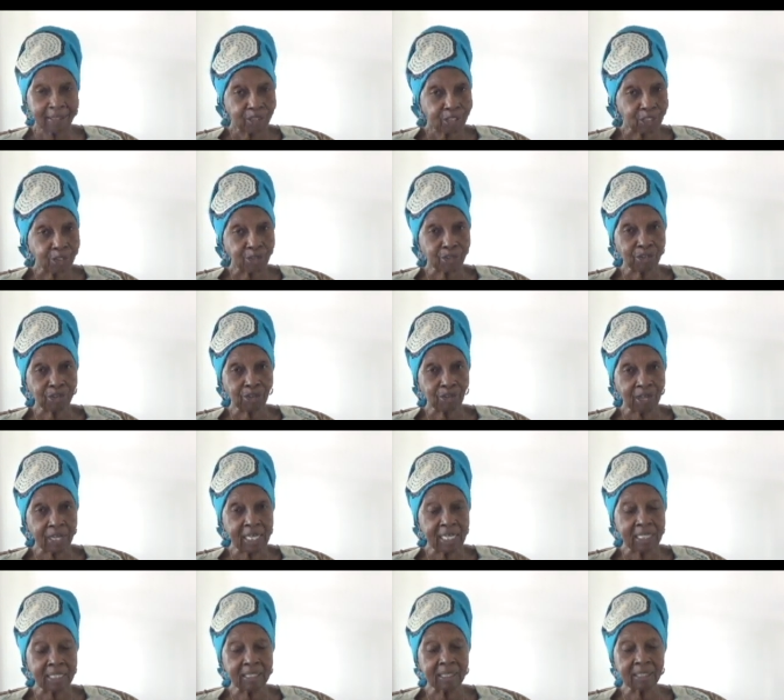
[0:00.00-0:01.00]

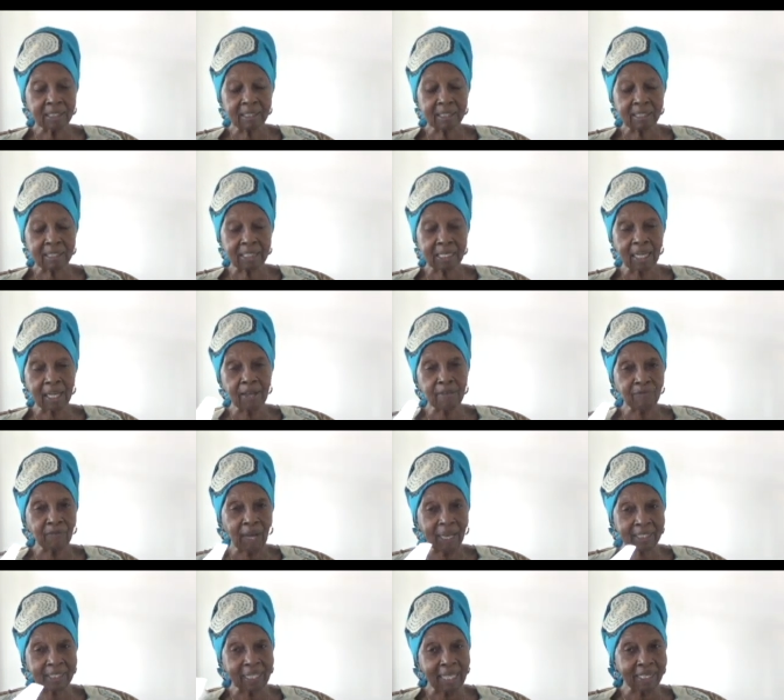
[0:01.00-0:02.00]
Atlantic trade,
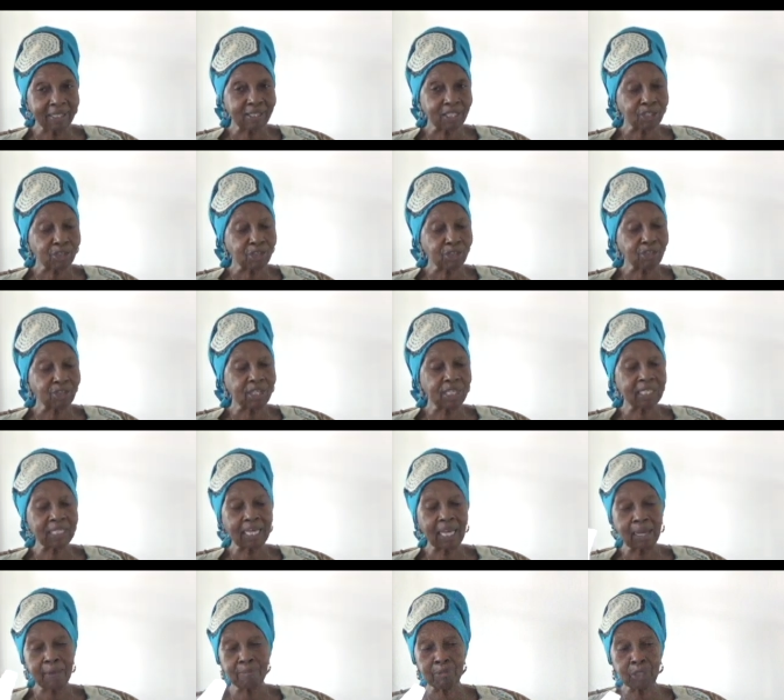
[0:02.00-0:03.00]
slave
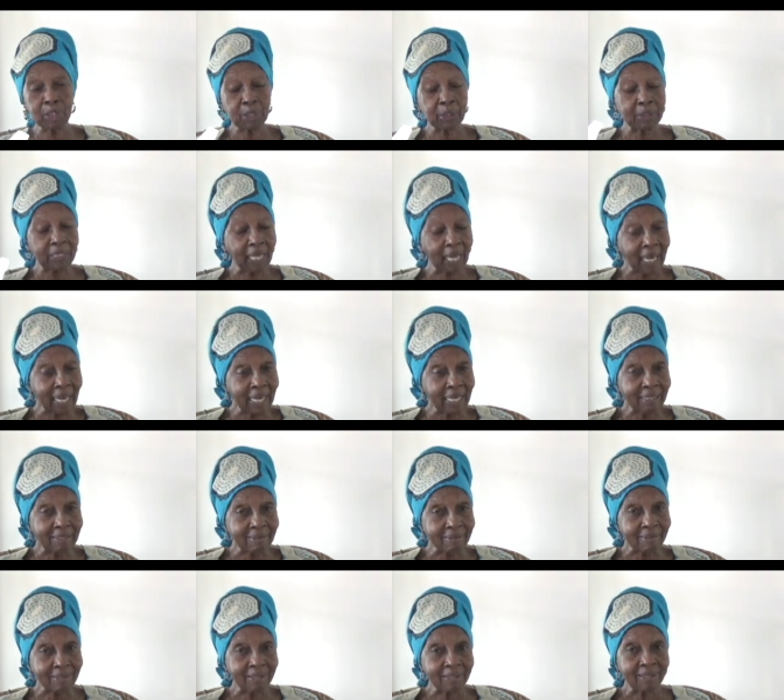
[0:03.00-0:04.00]
Atlantic trade came to
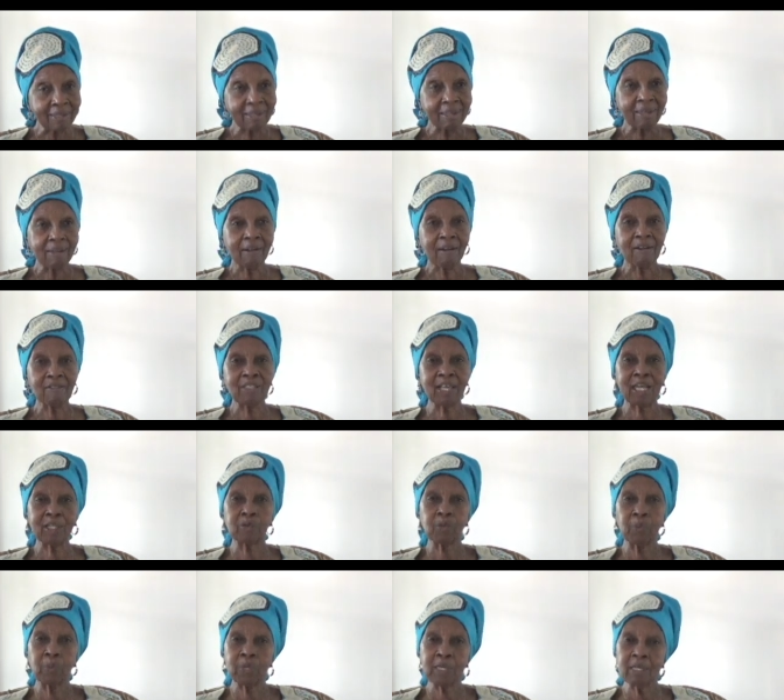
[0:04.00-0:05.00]
an end
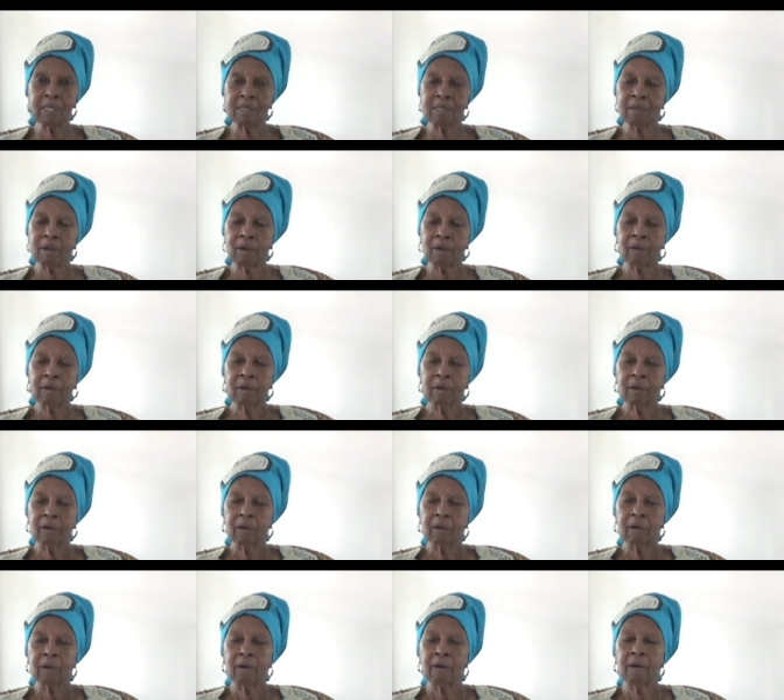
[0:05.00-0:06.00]
that we
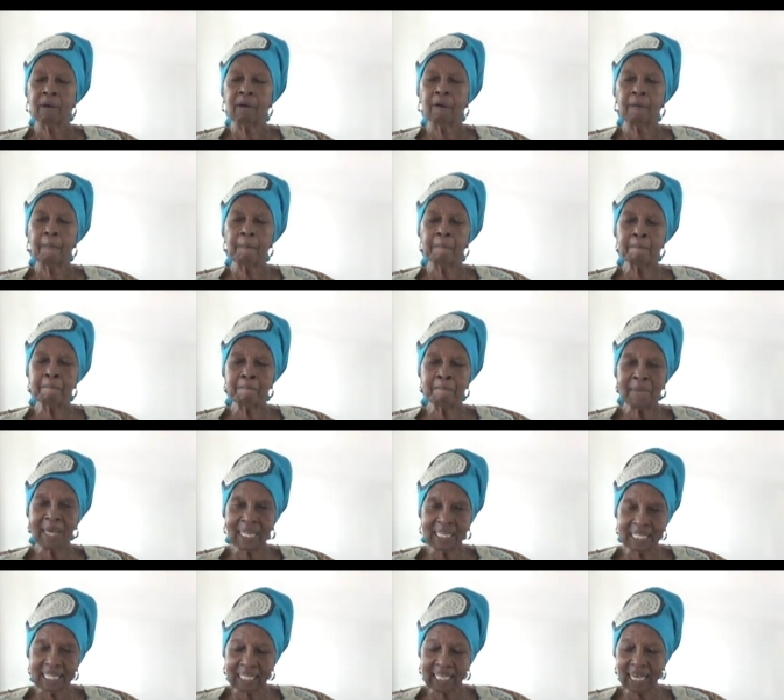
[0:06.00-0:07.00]

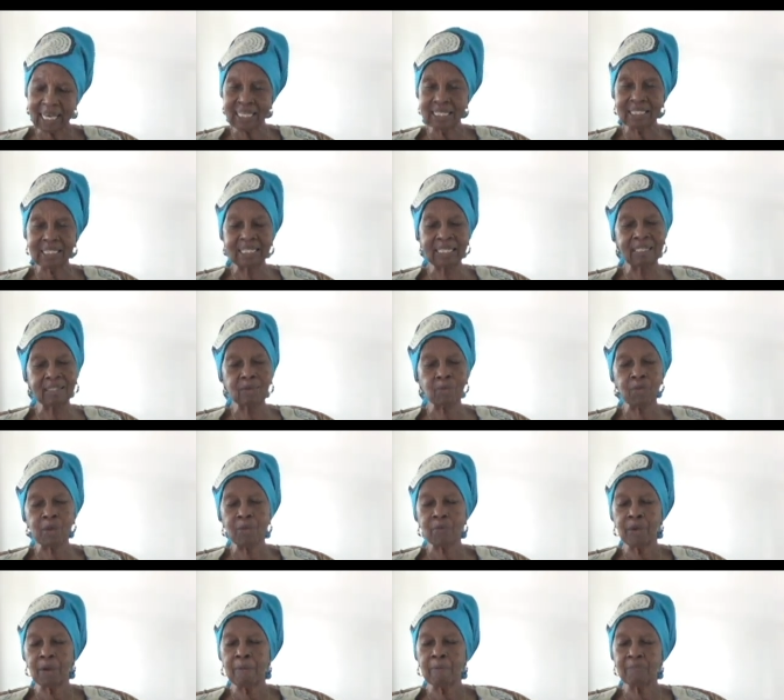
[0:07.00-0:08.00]

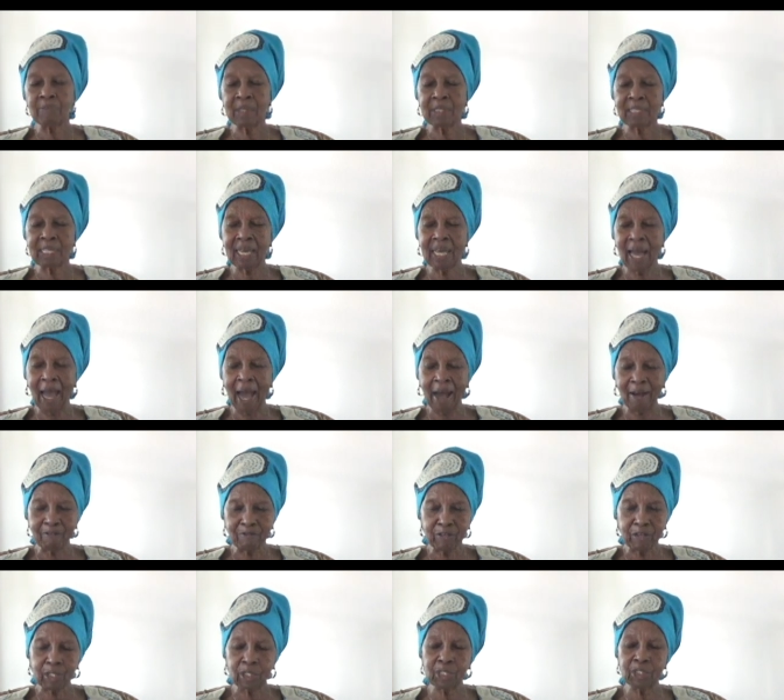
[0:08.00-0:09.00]
medicated. We were,
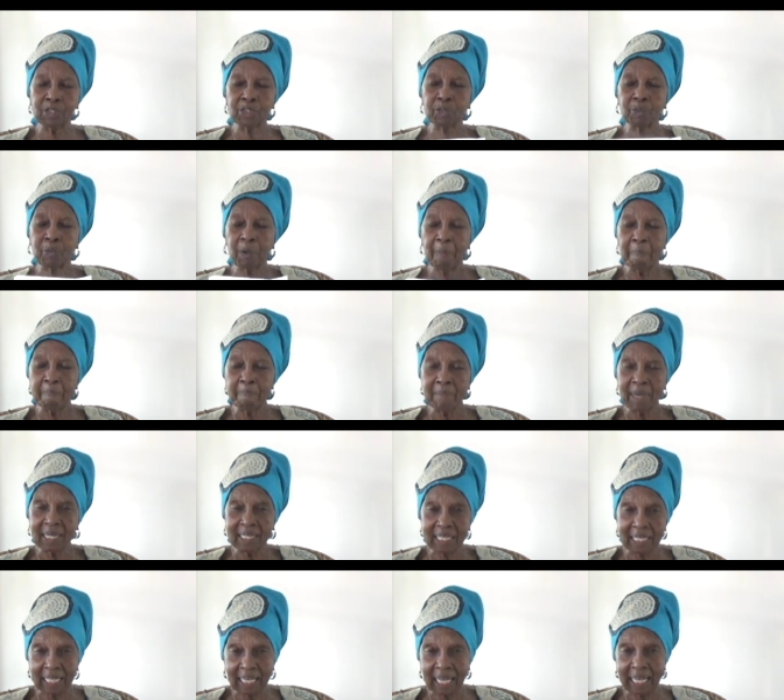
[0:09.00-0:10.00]
the Africans
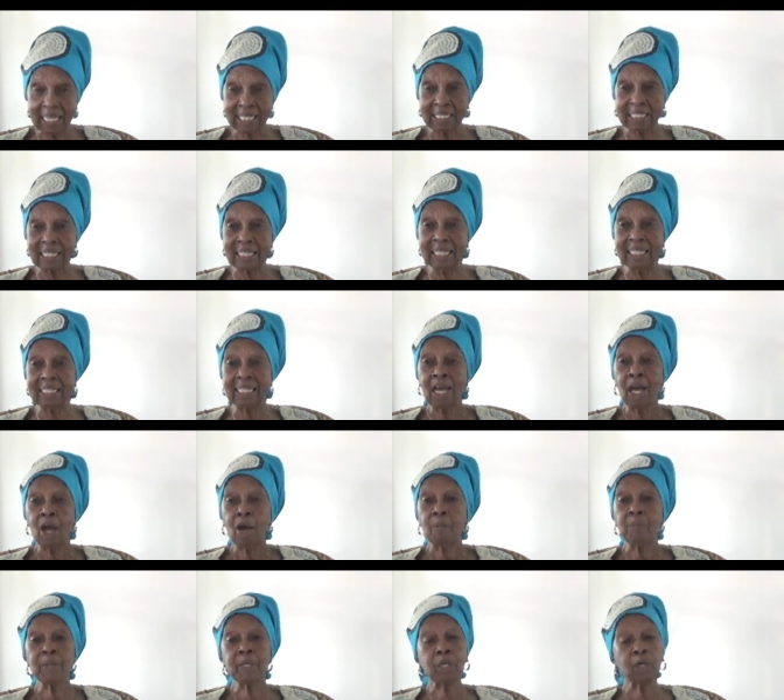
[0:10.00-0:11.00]
were
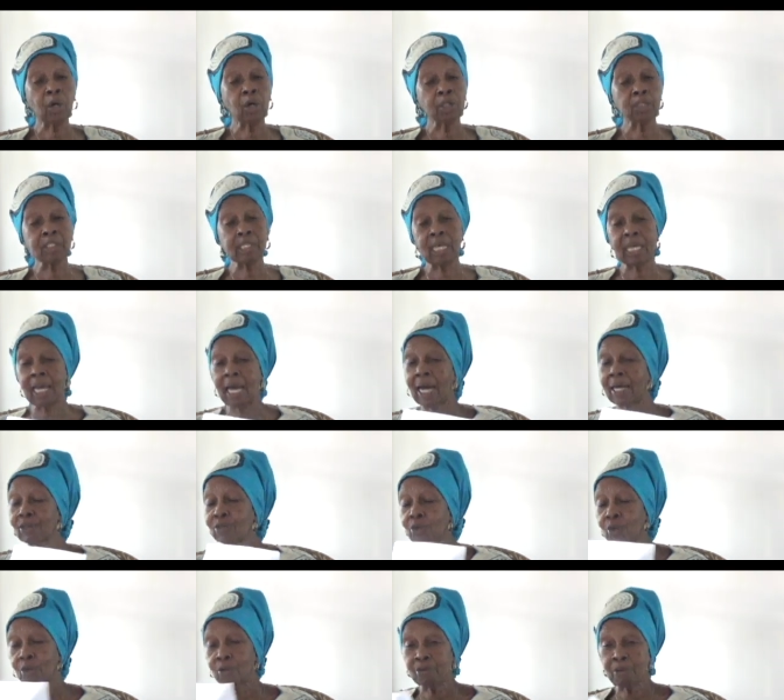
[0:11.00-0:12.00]
medicated
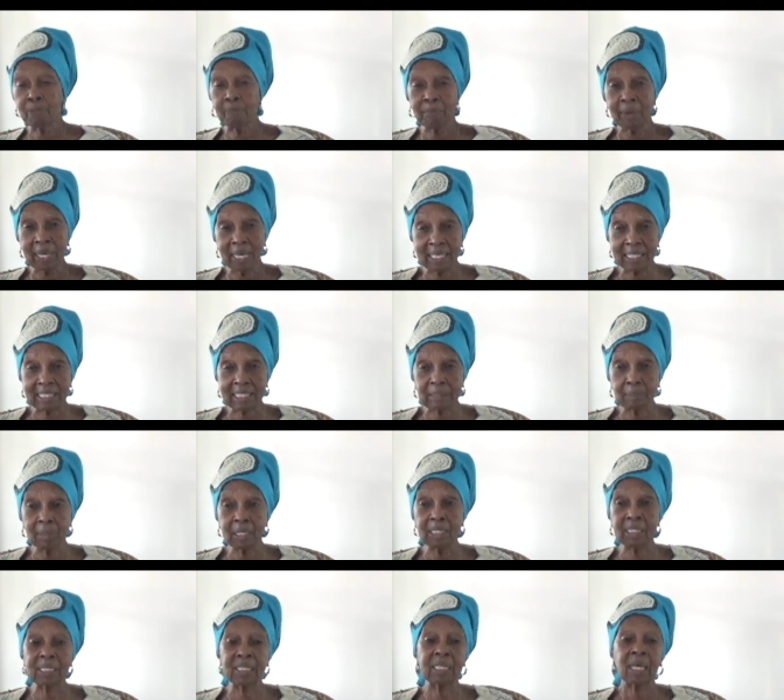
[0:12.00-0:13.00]
because they had no
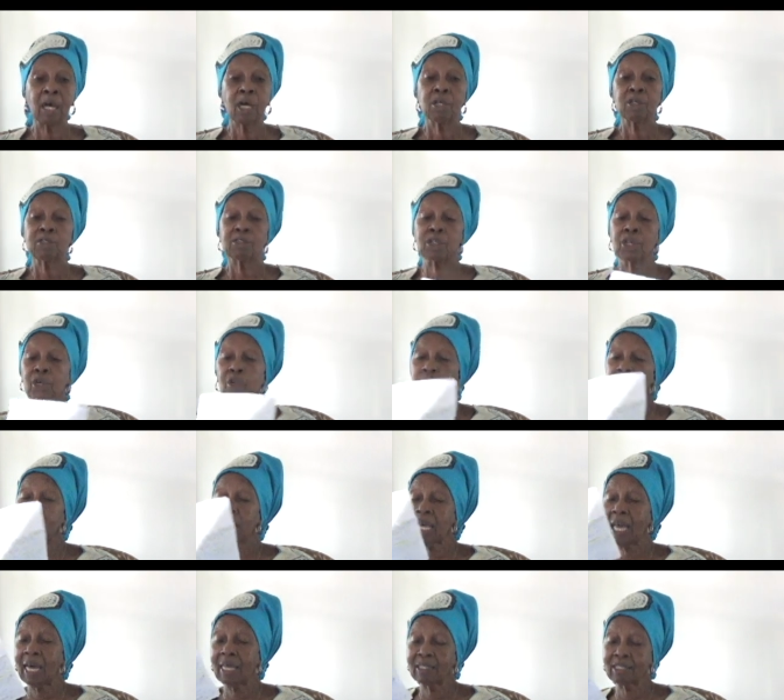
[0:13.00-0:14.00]
replacements,
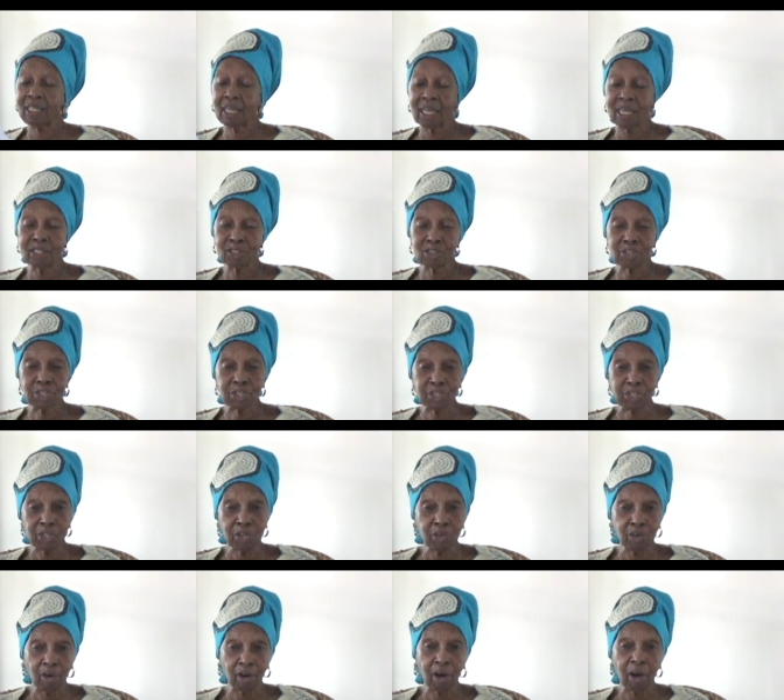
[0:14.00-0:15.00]
so they had
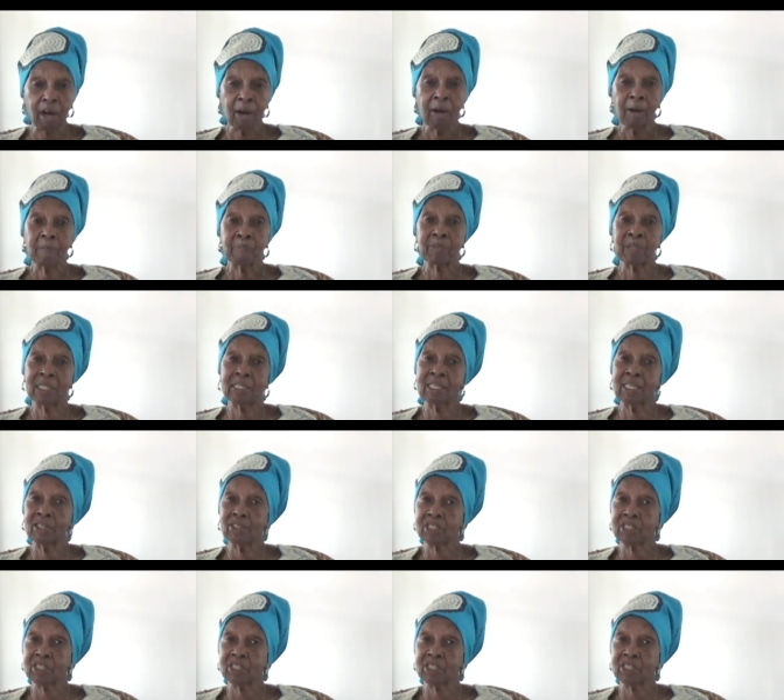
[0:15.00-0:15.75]
to ensure